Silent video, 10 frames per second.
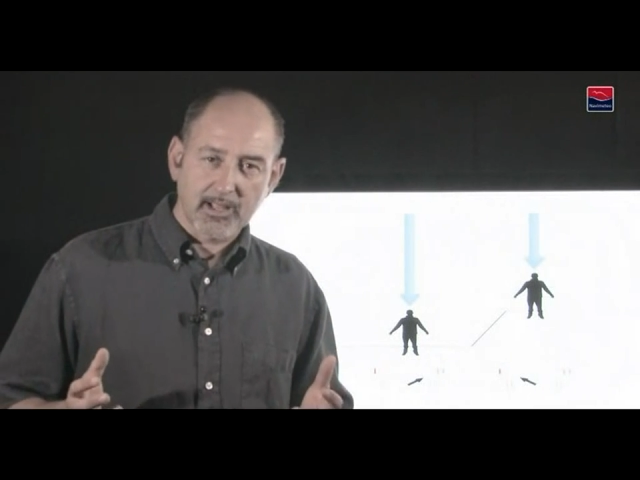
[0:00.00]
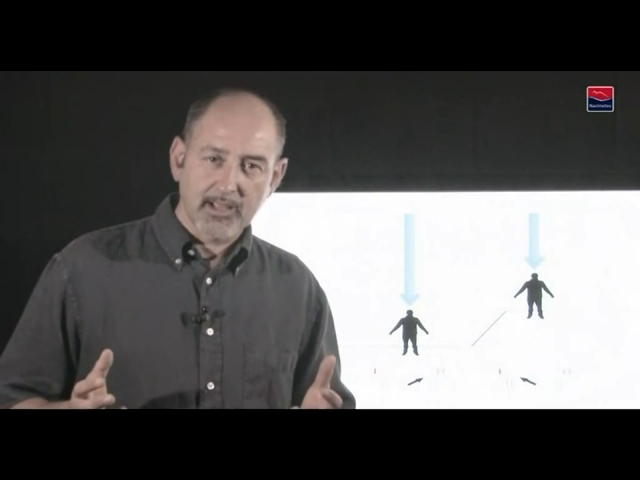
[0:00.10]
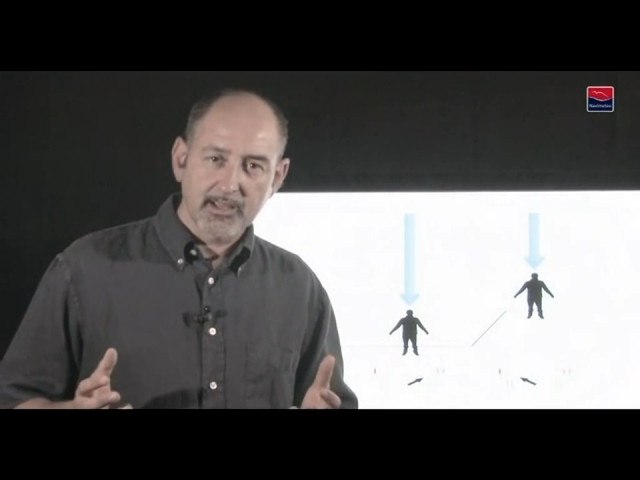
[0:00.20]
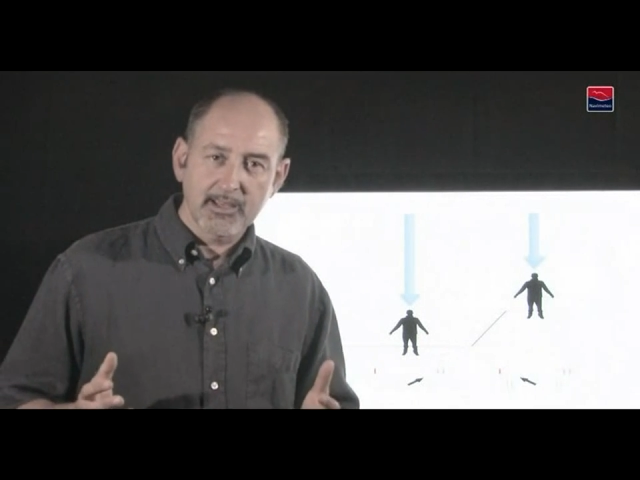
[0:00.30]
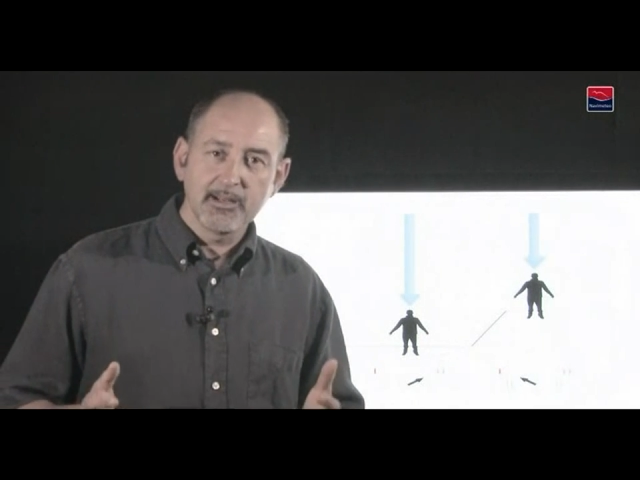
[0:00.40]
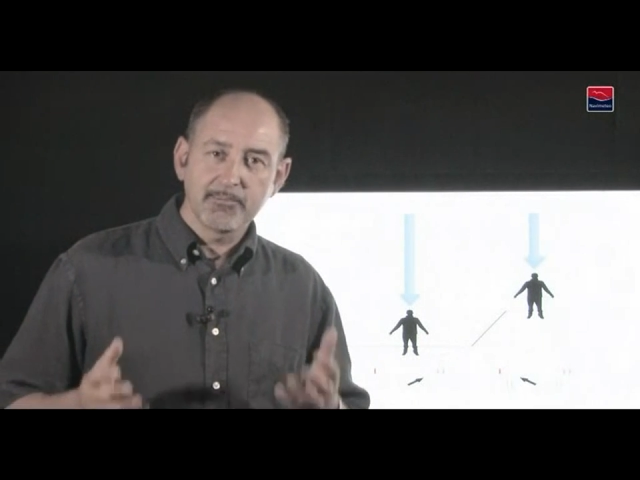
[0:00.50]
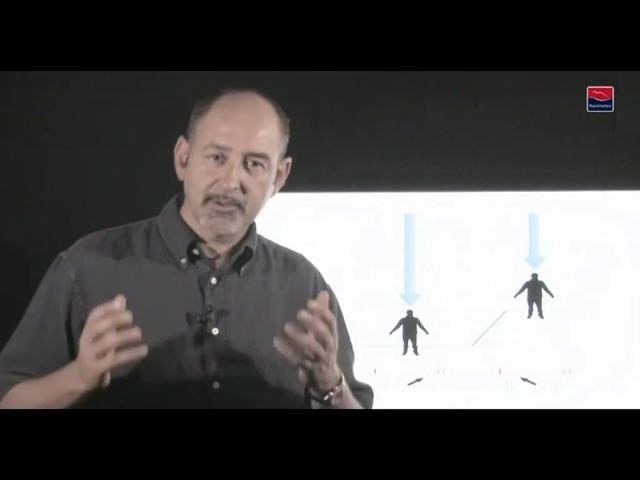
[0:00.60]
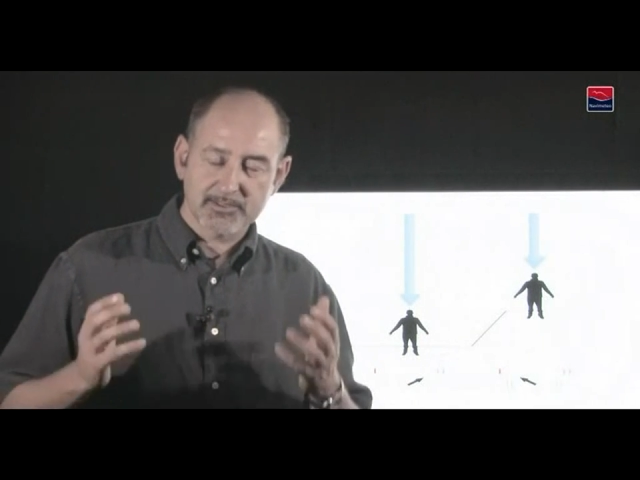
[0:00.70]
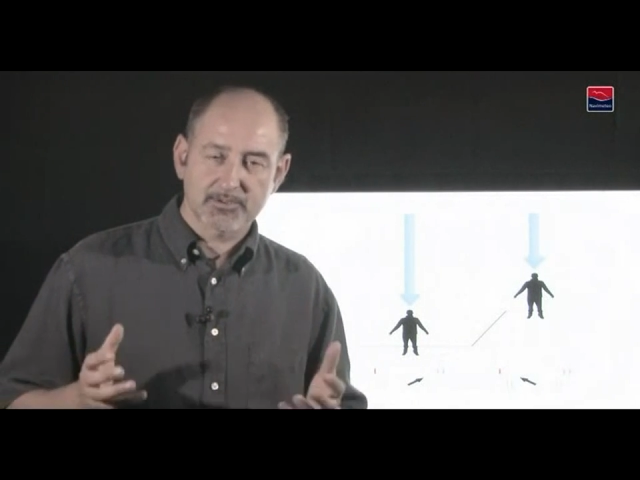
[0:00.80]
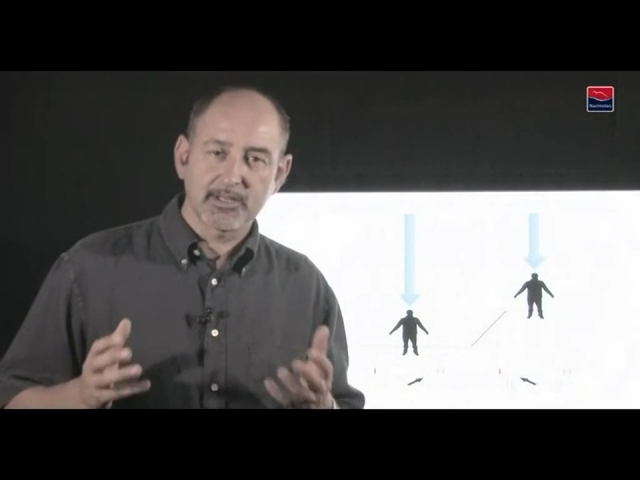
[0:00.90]
and the
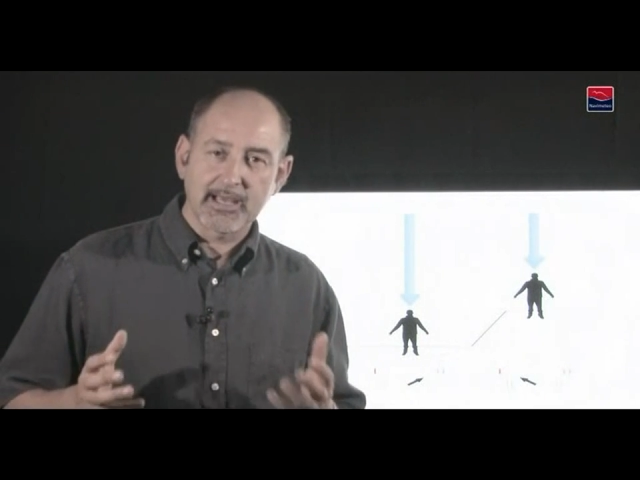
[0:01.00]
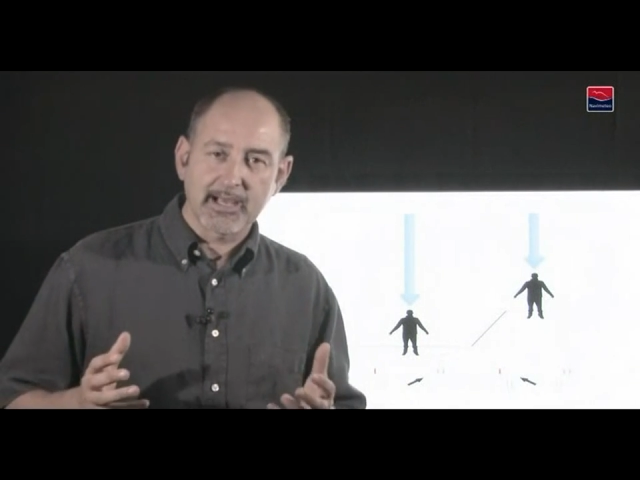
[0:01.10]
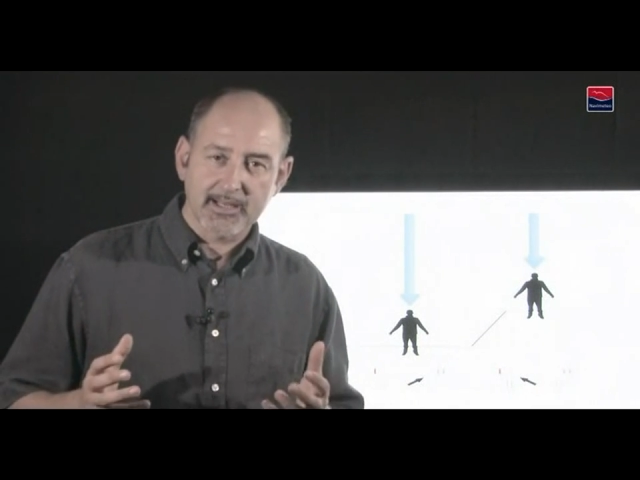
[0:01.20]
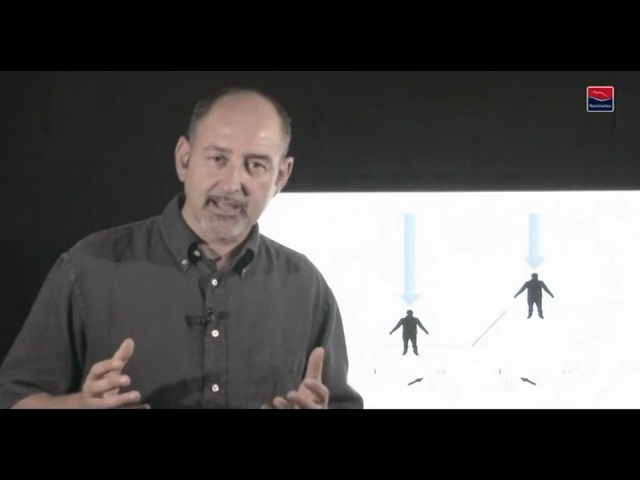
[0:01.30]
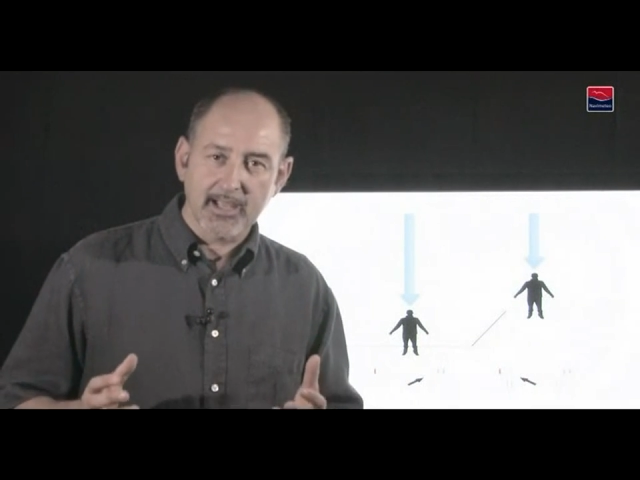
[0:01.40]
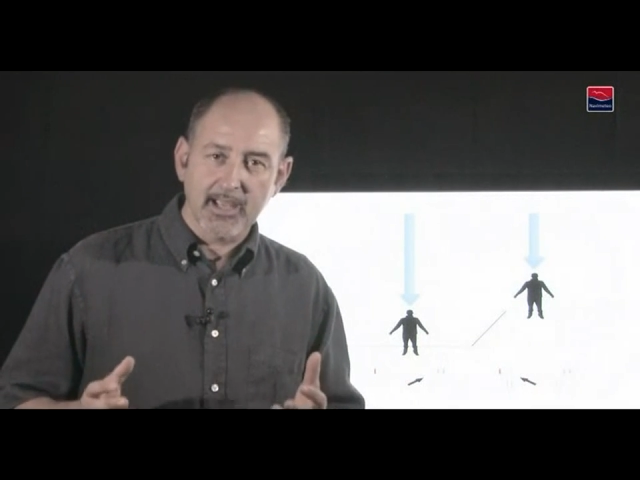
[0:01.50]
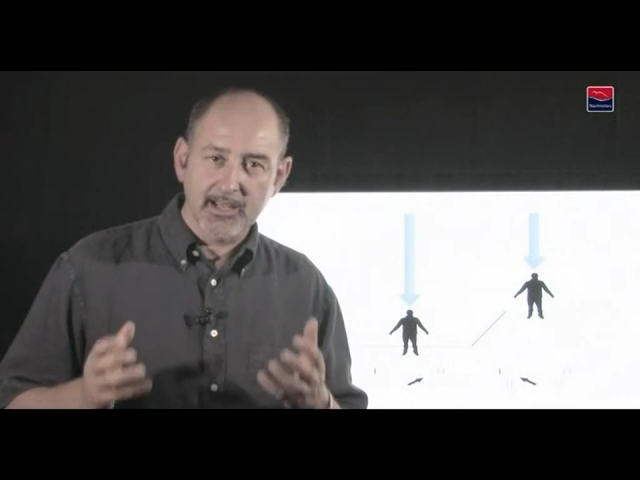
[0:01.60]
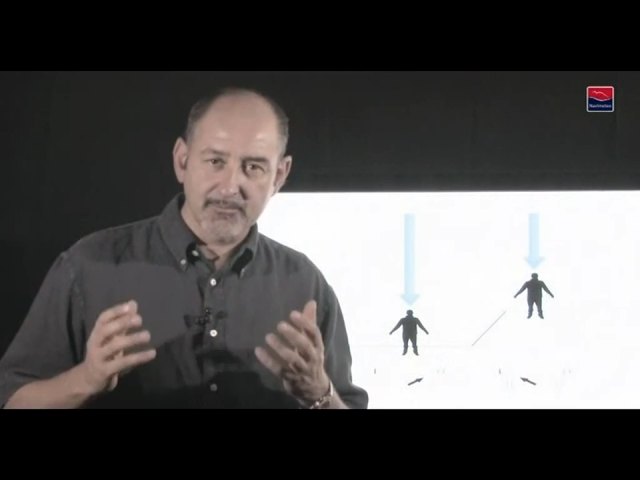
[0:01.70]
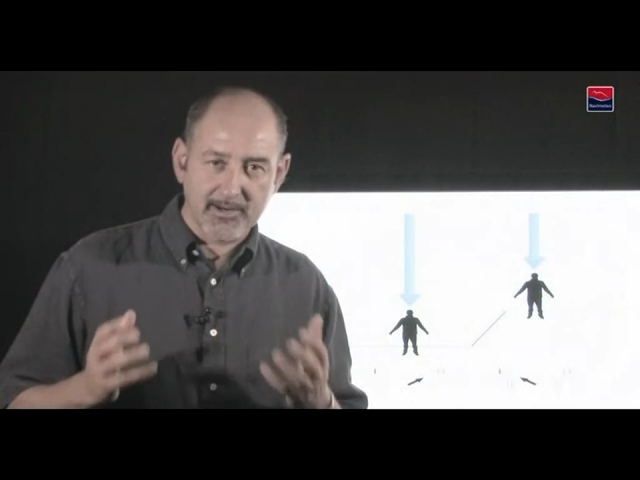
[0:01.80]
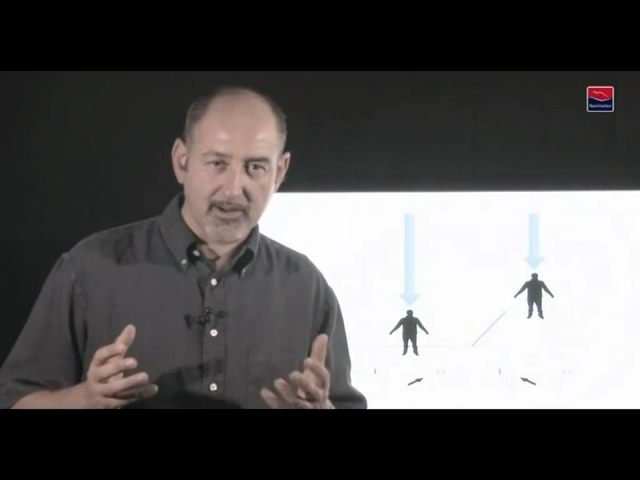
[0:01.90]
barometer is the
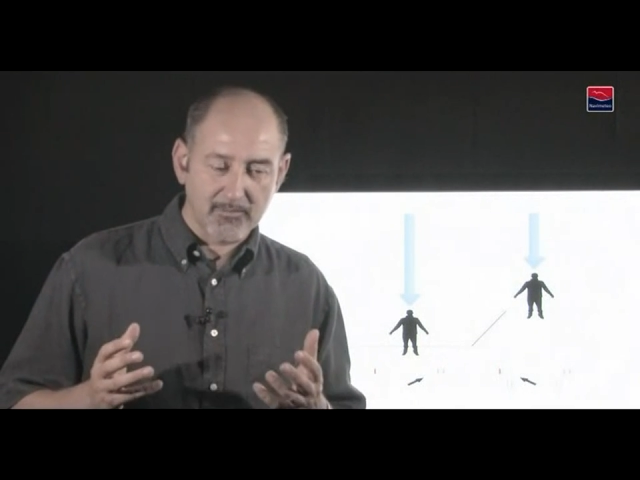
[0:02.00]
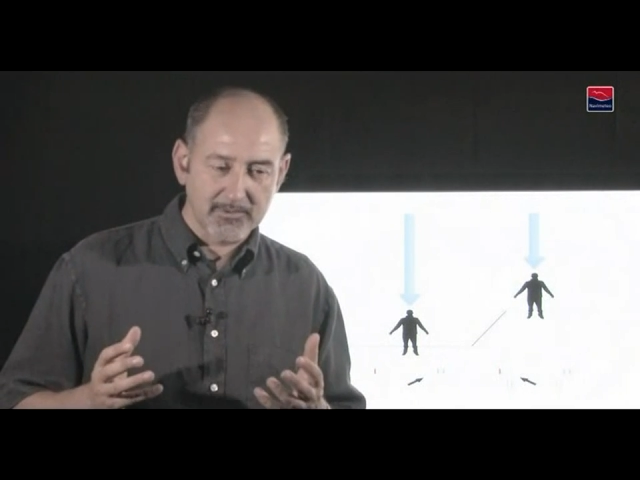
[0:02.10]
instrument